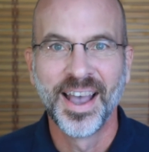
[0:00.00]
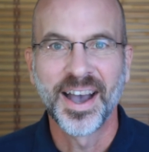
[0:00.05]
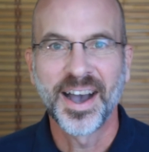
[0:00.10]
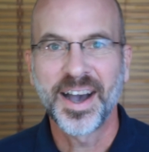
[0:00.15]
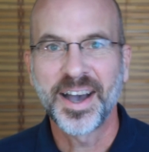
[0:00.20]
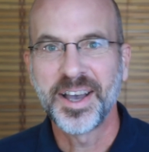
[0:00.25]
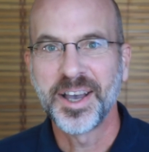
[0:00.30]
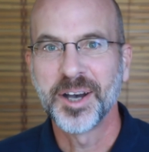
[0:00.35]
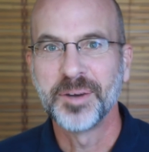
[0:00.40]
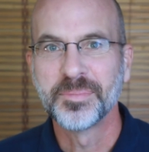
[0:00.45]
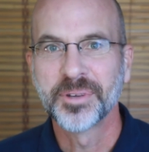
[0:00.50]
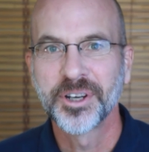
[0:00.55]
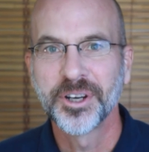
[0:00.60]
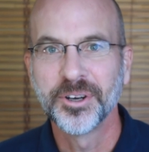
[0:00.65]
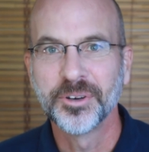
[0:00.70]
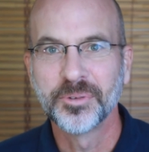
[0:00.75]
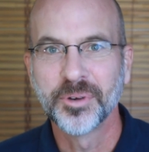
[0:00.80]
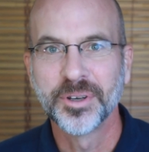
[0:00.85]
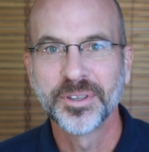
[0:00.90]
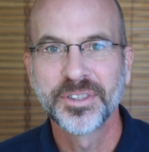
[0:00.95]
Hi, I'm
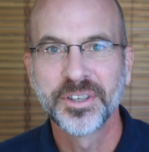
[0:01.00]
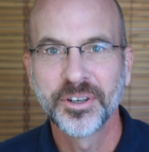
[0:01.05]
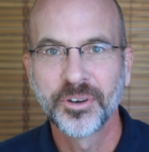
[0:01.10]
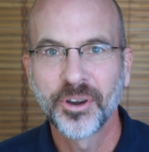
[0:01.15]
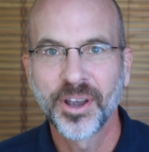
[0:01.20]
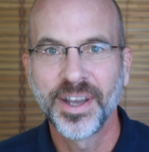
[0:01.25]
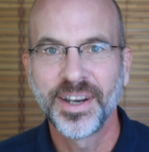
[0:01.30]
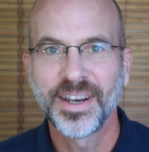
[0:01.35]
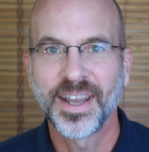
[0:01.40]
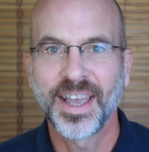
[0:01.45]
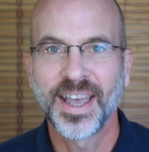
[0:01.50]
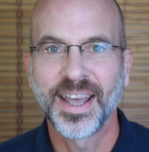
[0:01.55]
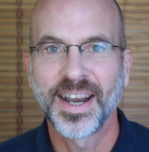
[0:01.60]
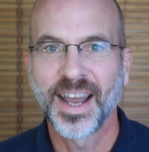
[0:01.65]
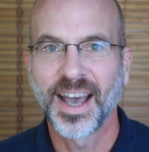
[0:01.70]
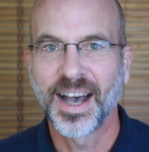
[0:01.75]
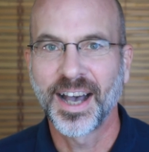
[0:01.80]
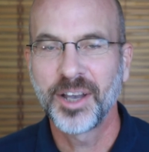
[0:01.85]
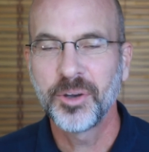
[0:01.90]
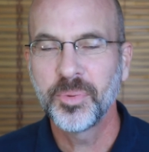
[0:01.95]
Kurt Rosengren, and
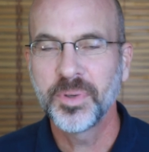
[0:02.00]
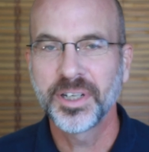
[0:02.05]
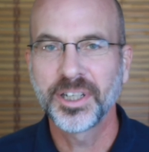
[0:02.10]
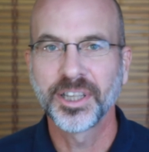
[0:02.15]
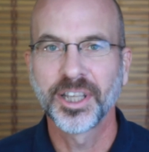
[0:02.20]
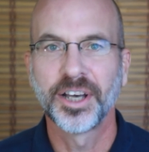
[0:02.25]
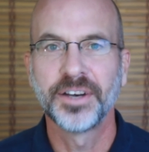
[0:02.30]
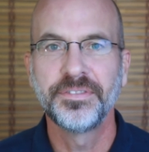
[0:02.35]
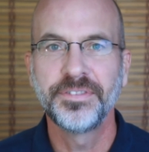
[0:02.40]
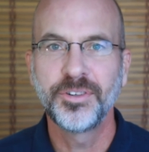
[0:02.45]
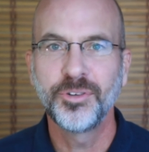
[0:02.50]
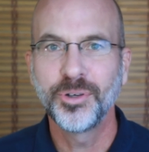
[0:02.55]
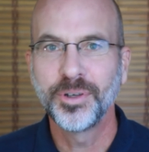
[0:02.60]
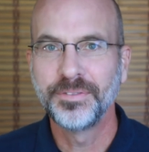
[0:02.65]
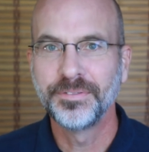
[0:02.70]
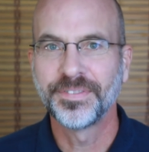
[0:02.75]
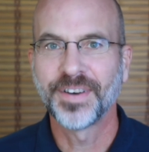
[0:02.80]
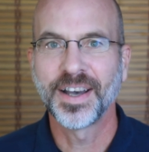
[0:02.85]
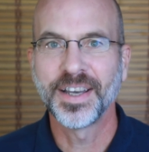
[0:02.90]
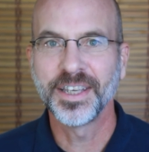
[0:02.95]
I would love to
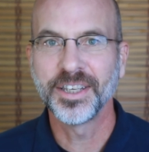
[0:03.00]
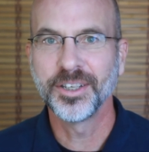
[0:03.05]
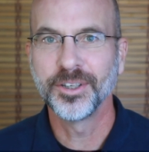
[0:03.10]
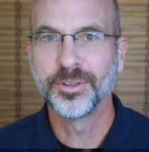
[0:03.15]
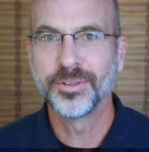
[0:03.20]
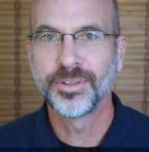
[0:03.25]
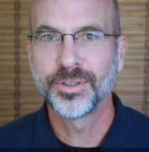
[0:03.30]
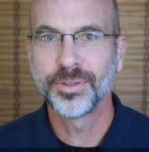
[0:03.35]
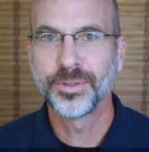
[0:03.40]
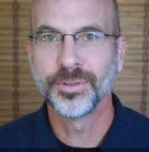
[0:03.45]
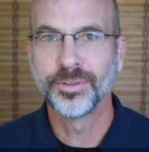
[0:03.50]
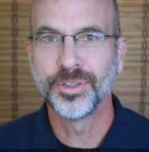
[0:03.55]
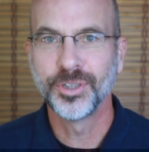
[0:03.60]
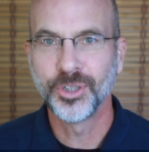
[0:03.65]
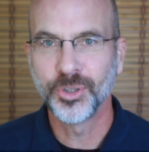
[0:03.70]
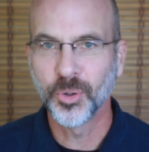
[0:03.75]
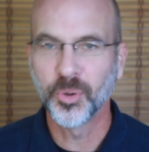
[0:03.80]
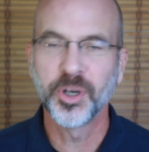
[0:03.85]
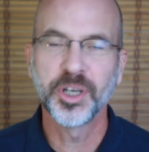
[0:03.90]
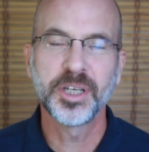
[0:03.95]
invite you to
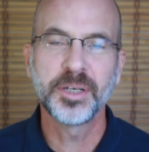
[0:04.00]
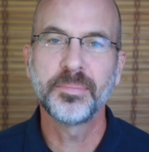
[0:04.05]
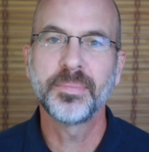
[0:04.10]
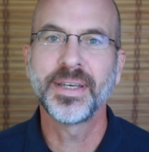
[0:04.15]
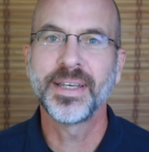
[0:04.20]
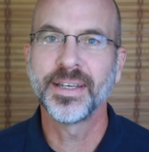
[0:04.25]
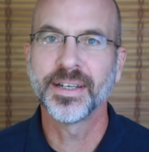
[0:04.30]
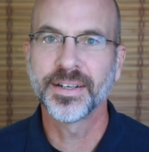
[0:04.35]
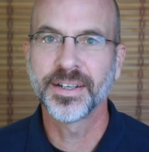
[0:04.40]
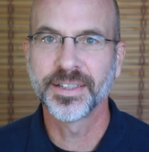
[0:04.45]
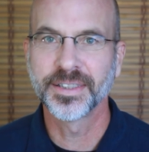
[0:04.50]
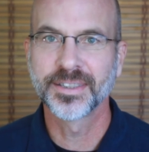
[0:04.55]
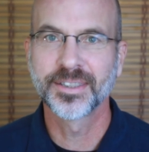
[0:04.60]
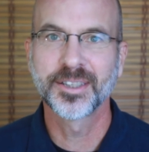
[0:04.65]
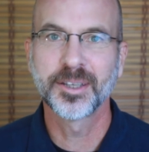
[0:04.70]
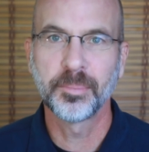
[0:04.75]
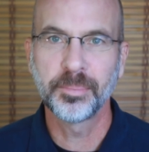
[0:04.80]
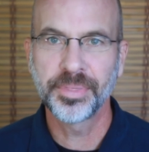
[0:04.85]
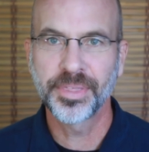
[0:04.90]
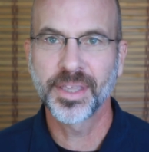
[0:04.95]
join me on
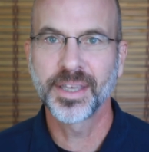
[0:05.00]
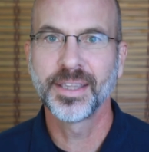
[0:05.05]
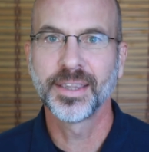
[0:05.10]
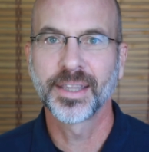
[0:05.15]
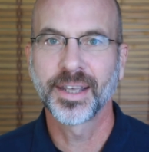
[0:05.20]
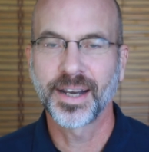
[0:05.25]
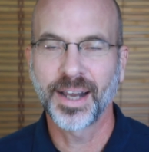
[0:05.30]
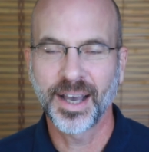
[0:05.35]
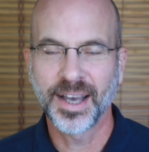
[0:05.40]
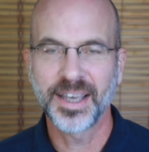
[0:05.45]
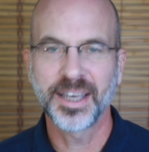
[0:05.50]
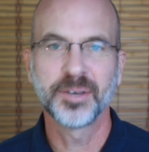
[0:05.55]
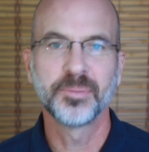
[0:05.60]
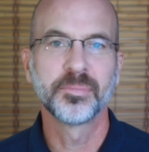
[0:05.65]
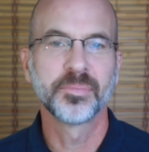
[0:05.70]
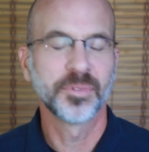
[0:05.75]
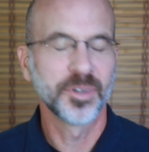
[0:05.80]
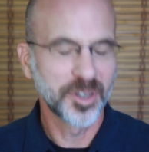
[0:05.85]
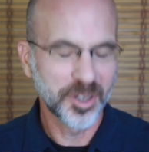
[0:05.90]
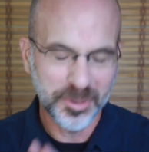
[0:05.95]
something that I
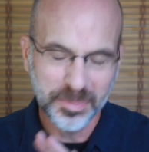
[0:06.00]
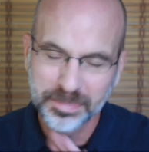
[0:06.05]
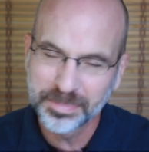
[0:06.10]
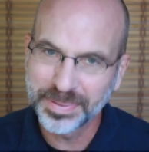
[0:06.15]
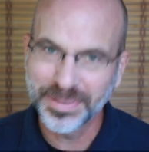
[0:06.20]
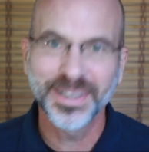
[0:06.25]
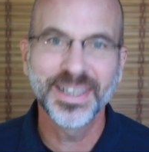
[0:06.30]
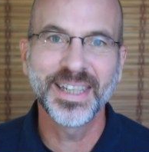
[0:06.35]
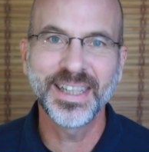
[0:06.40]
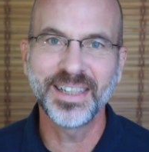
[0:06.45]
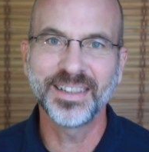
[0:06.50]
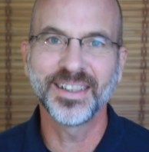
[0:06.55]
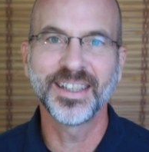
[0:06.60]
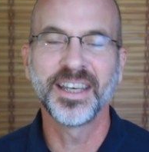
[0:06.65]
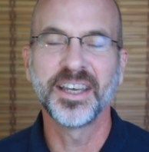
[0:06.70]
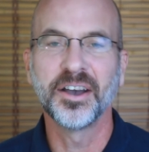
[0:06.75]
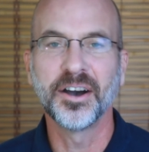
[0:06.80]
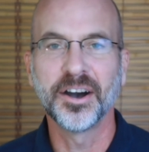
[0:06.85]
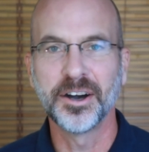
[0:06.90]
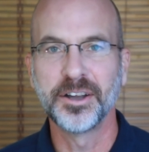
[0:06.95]
am
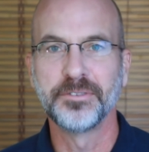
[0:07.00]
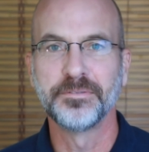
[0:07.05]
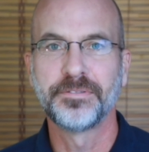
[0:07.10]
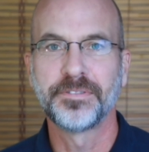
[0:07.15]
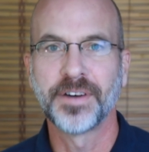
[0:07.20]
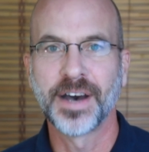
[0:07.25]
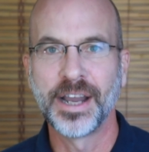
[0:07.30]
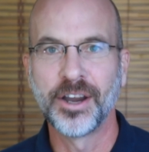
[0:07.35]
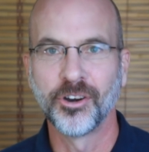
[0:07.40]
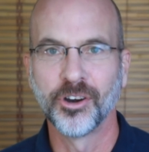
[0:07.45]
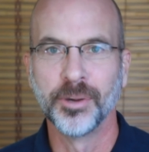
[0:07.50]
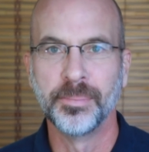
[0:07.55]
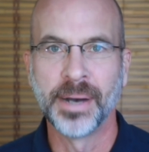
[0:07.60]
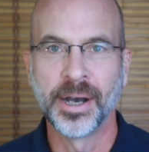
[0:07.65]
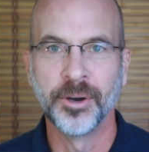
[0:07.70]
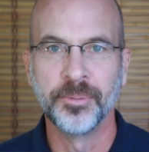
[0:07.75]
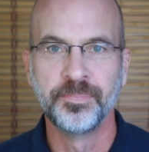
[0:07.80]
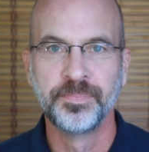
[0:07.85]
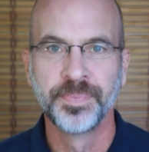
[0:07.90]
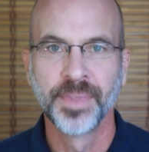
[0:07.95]
completely on fire
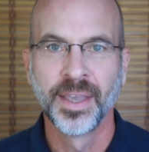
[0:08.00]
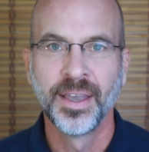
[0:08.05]
about.